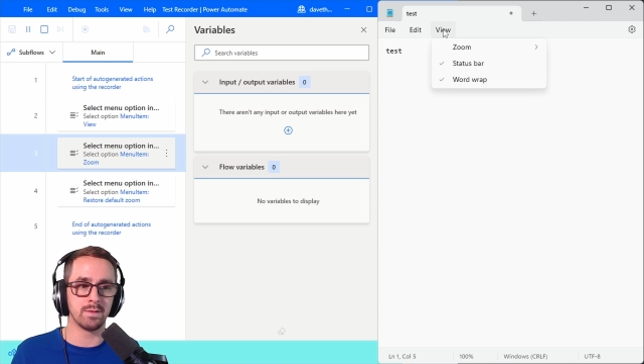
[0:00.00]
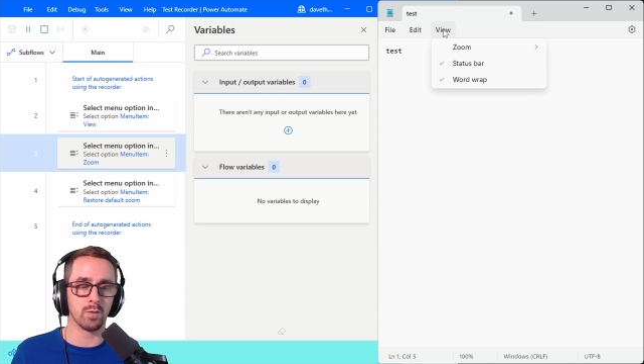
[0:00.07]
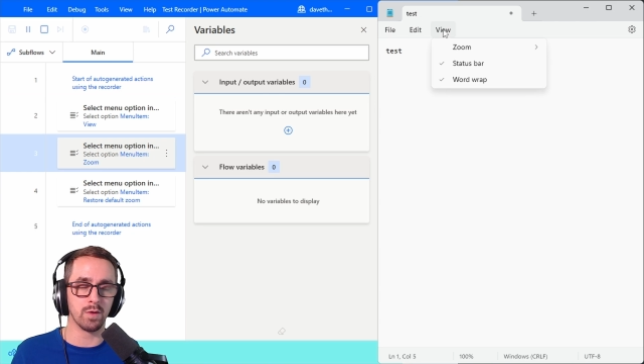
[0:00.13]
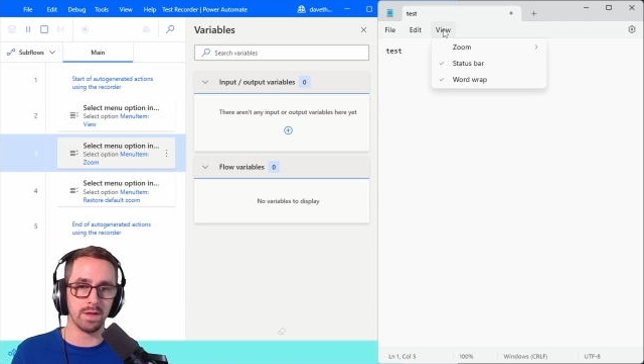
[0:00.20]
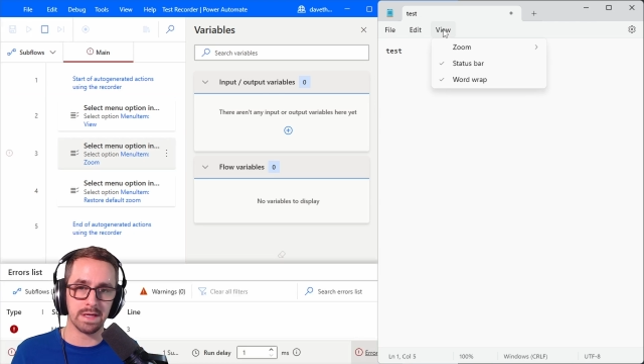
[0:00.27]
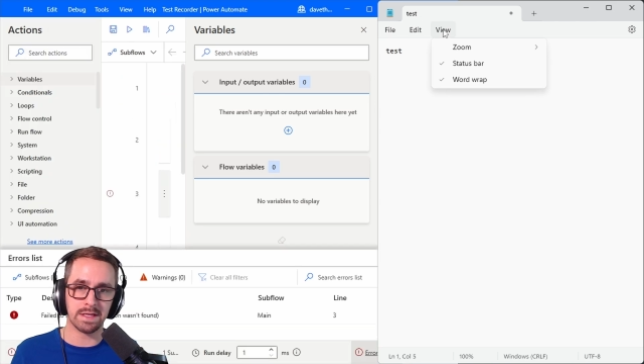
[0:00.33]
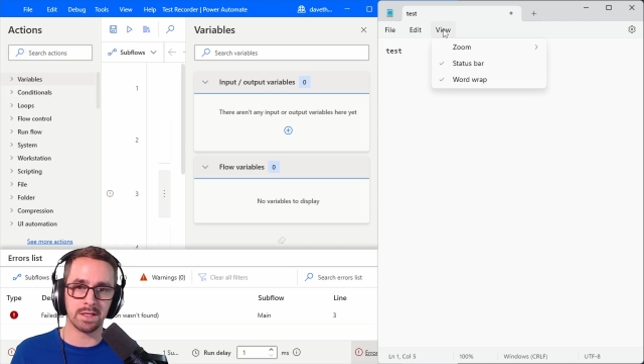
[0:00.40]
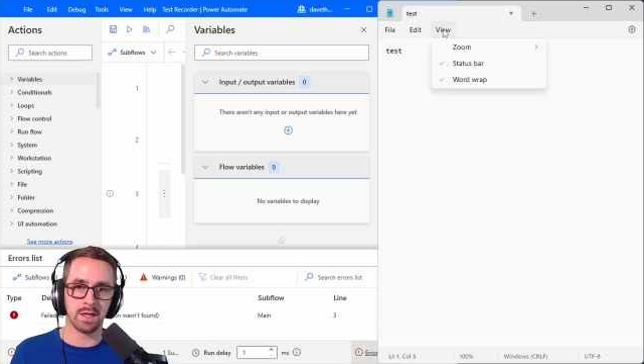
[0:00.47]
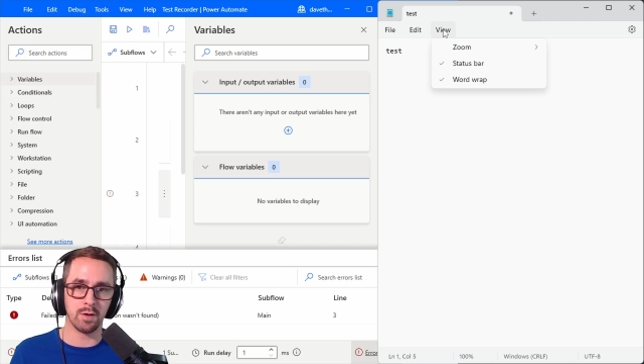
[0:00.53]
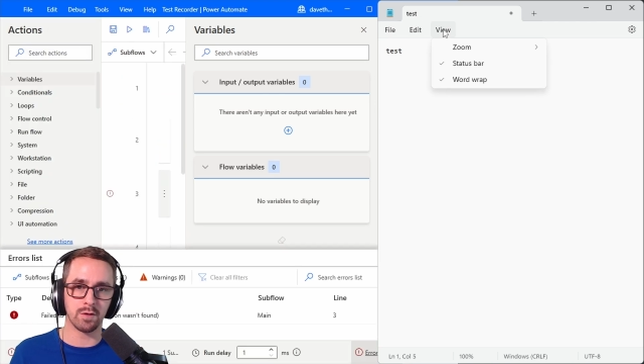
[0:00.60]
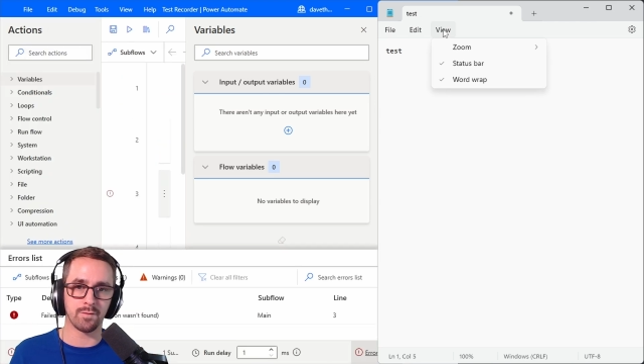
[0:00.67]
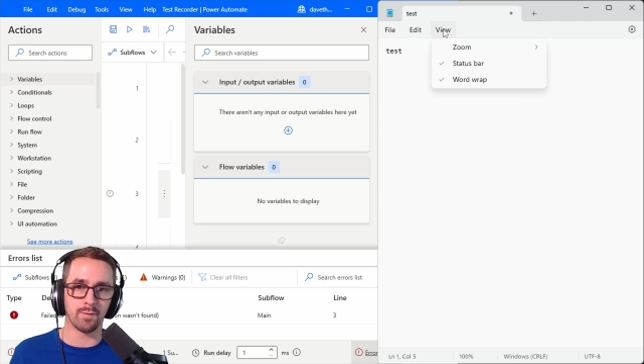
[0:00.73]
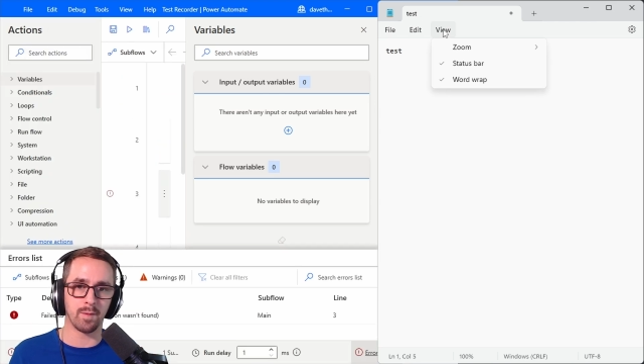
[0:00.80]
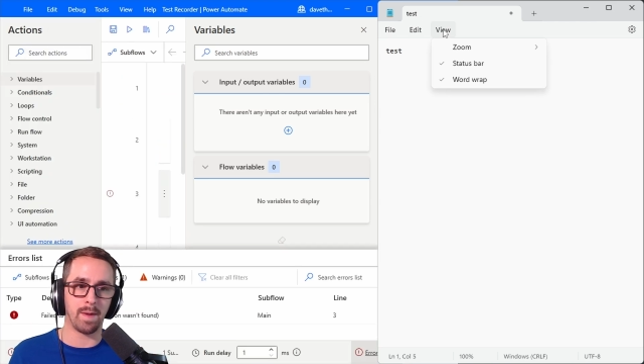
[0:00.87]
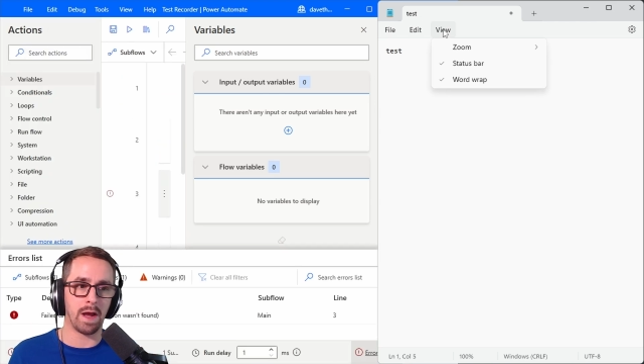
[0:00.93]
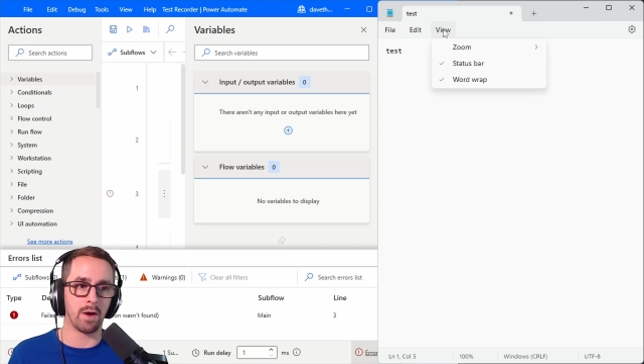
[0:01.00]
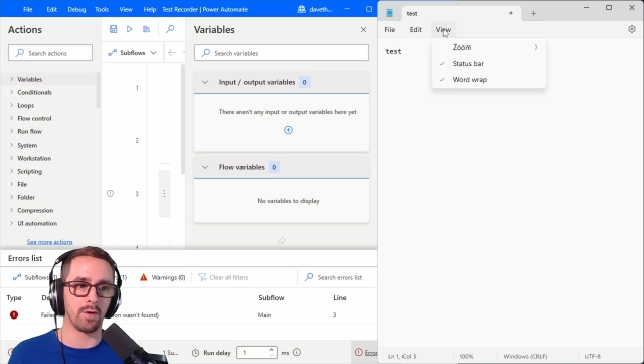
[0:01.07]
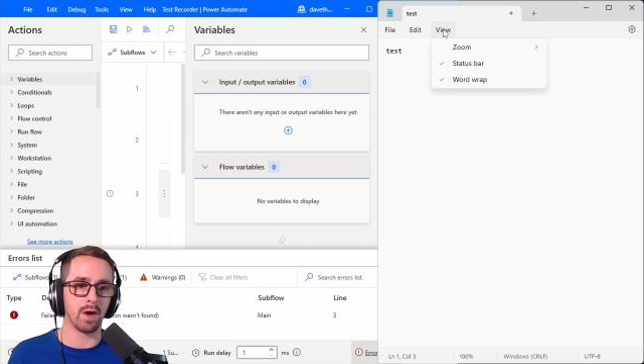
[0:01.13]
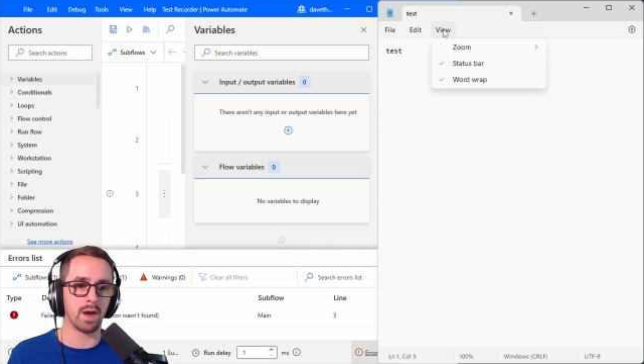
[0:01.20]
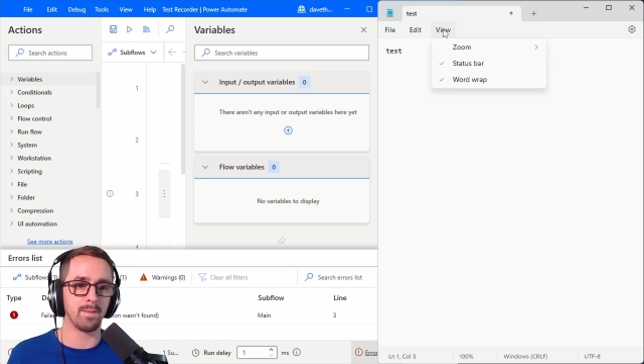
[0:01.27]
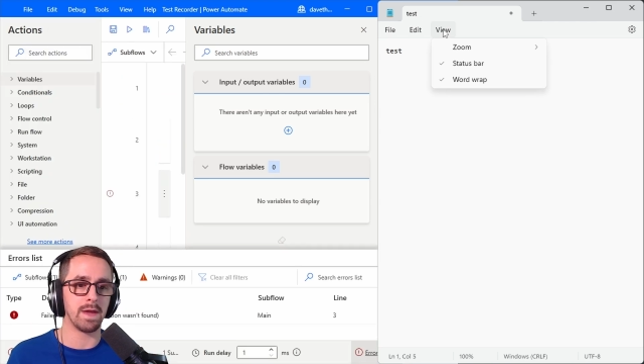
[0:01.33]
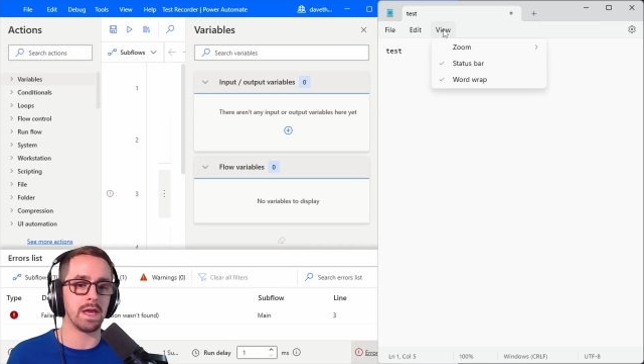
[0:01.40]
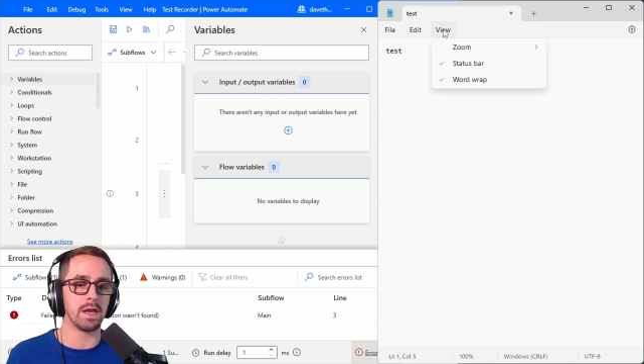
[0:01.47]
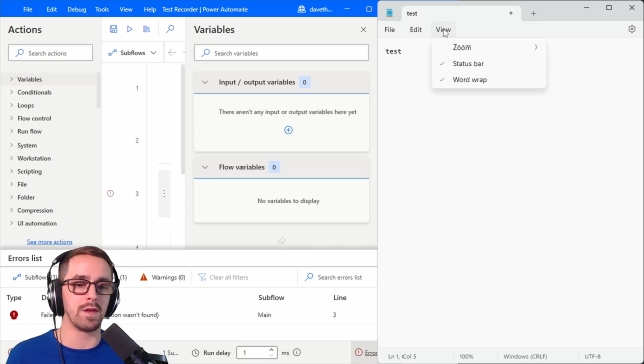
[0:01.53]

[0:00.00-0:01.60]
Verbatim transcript: release notes for Power Automate,